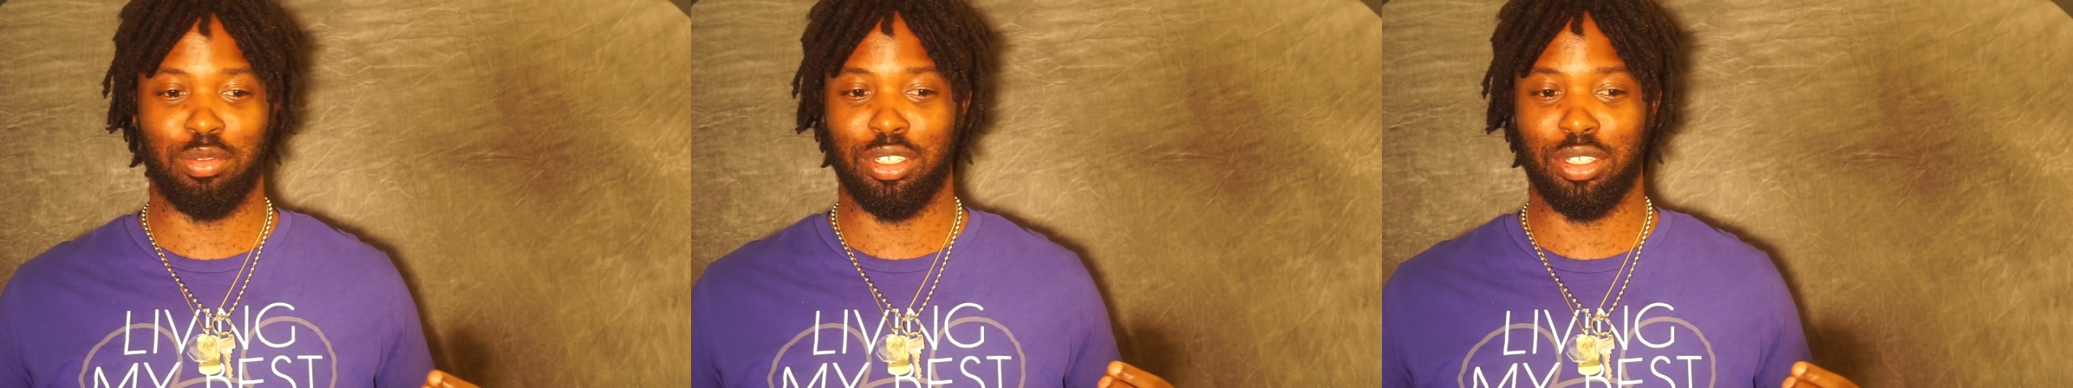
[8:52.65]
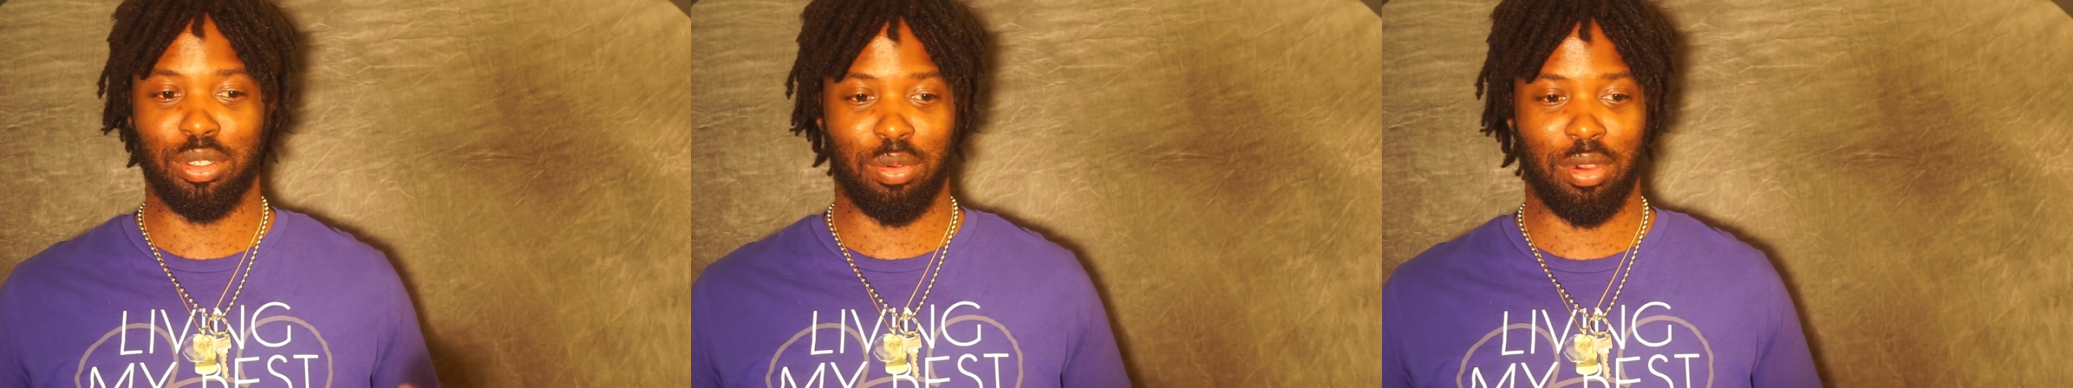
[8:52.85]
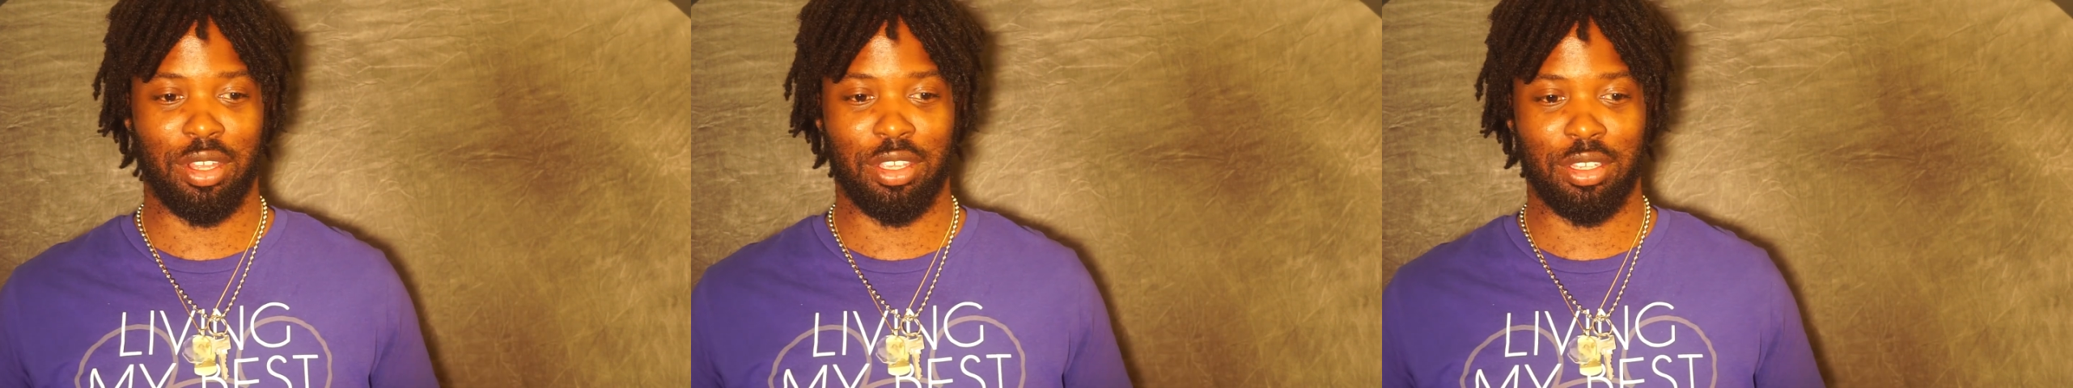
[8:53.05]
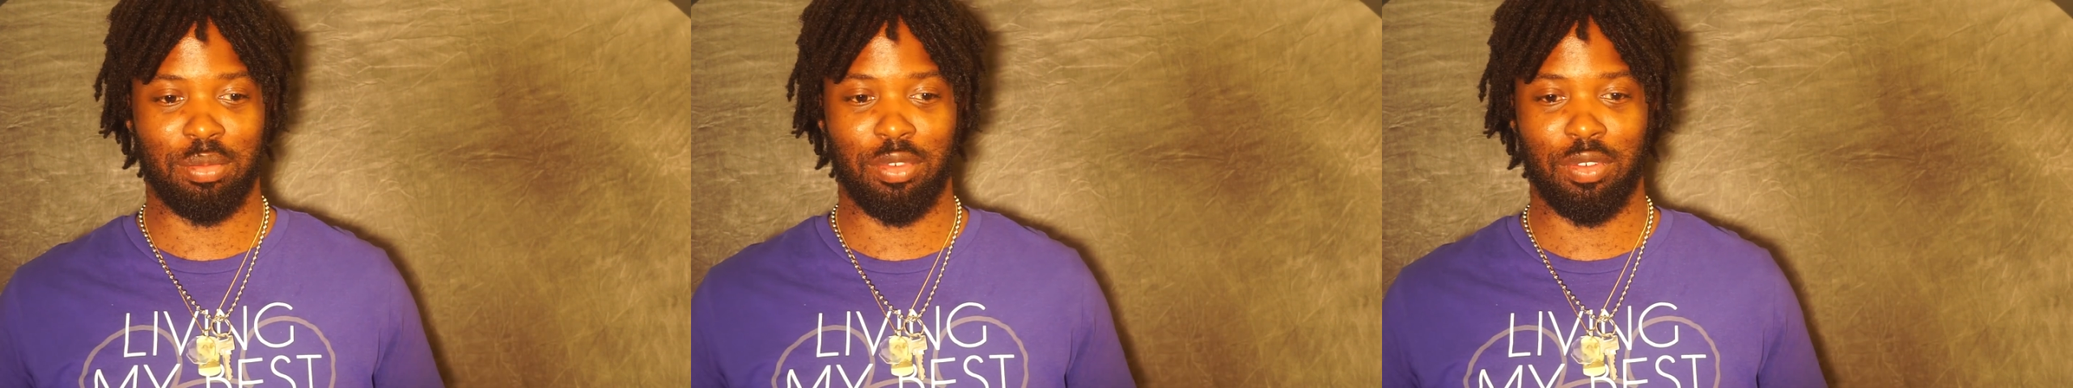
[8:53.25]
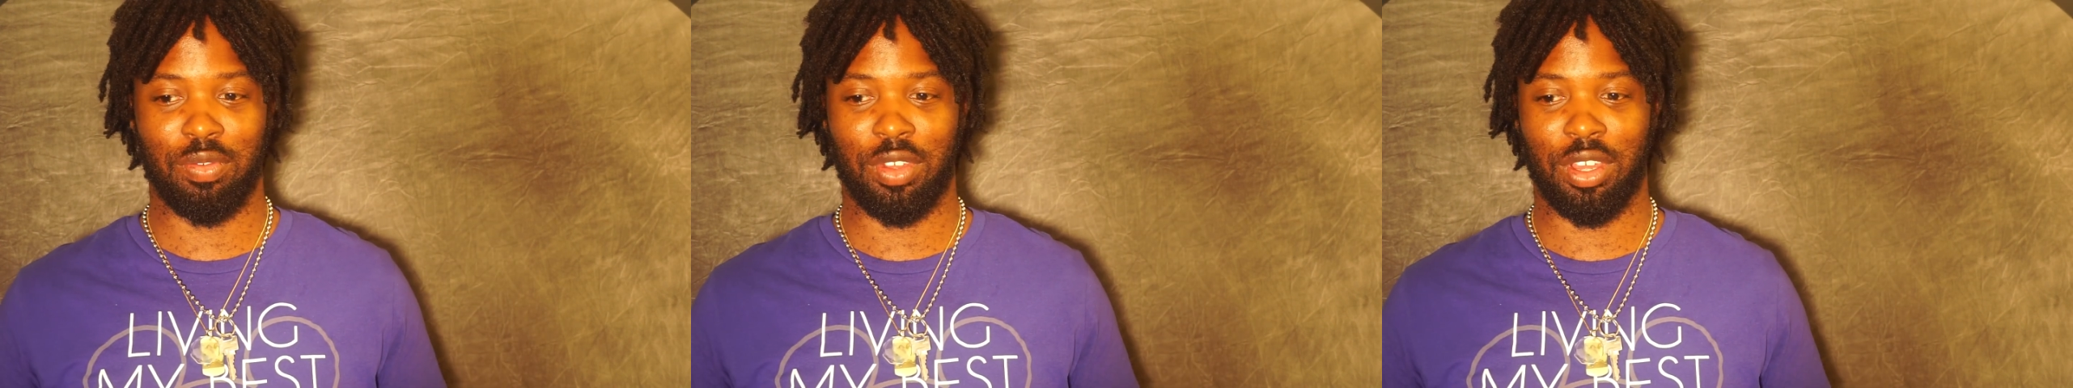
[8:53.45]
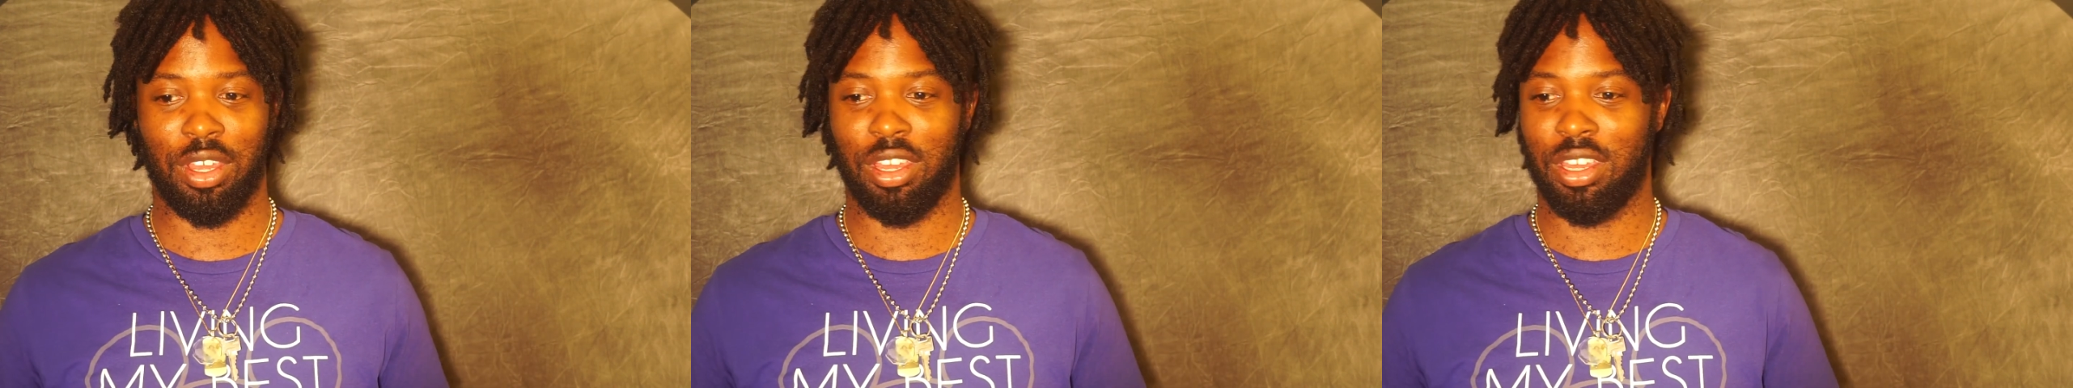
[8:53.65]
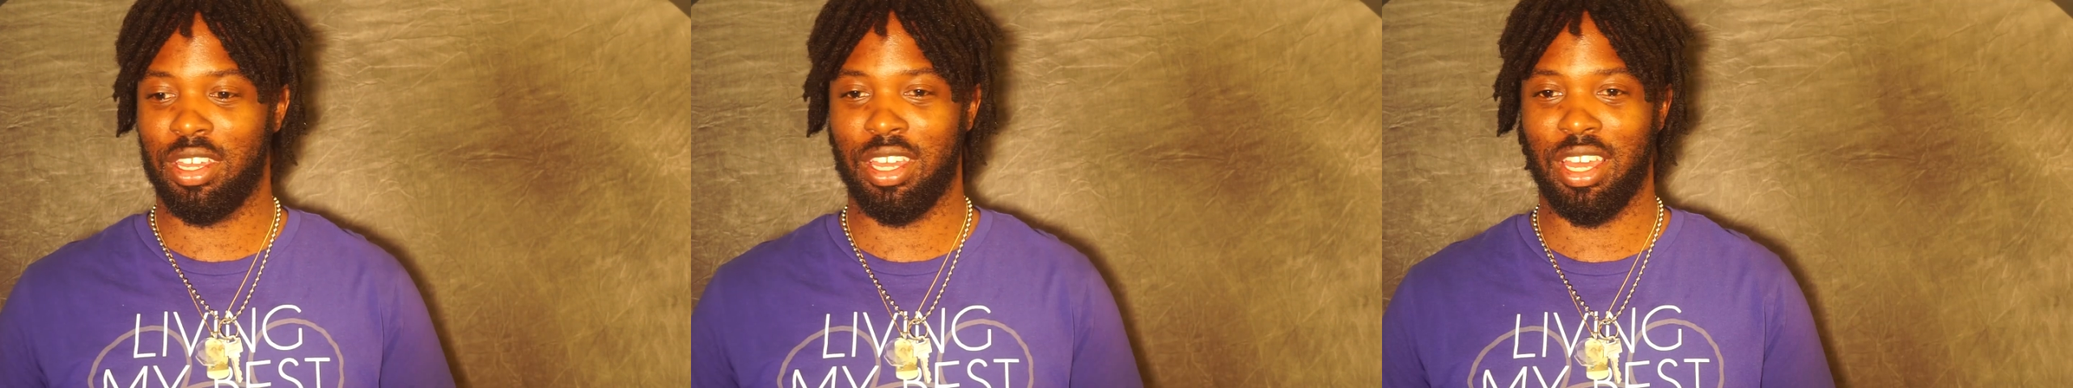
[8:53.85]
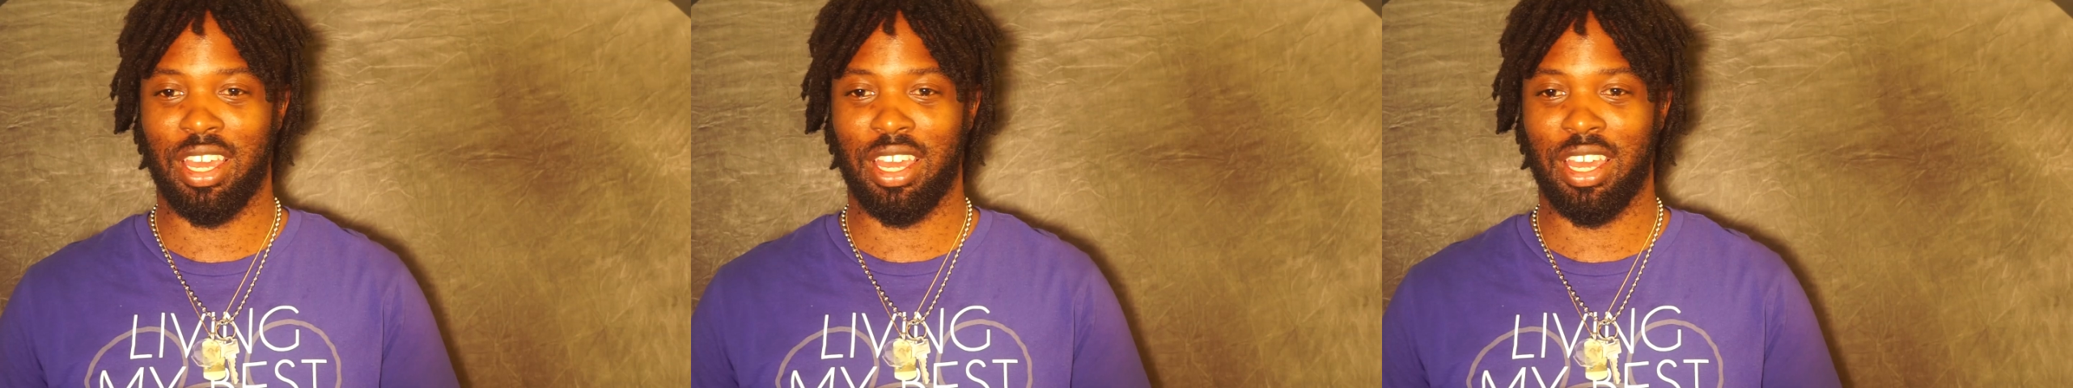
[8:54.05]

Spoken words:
enjoy this movie